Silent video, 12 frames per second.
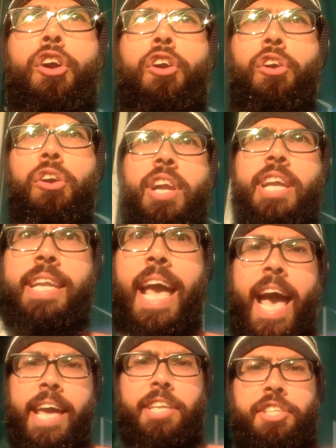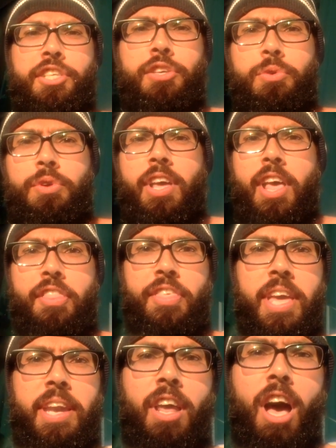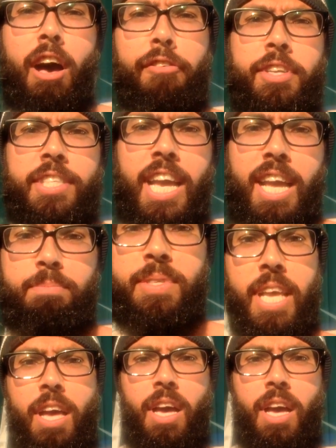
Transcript: hurried attitude that oftentimes